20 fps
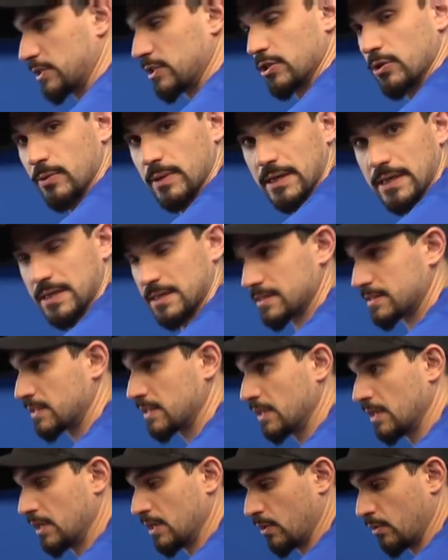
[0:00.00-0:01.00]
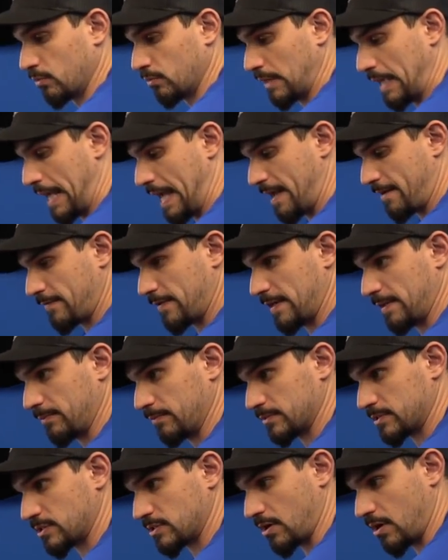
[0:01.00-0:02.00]
do is have
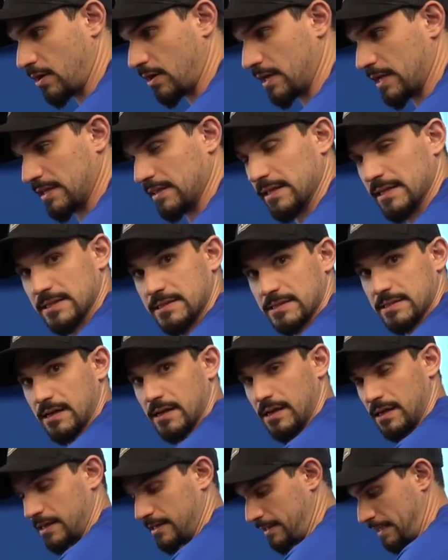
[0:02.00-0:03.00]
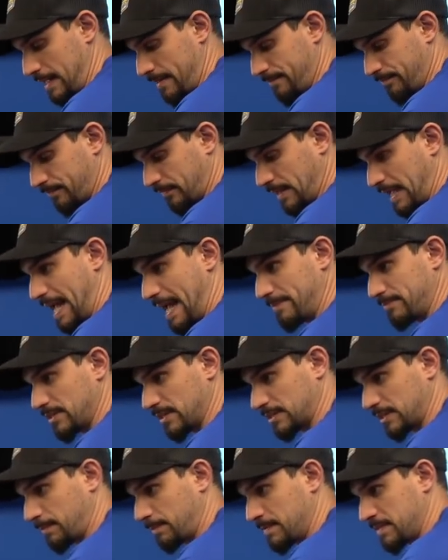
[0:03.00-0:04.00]
him start in this uh,
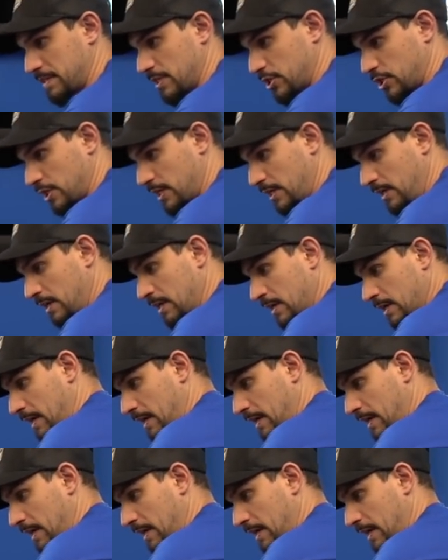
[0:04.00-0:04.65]
abducted position,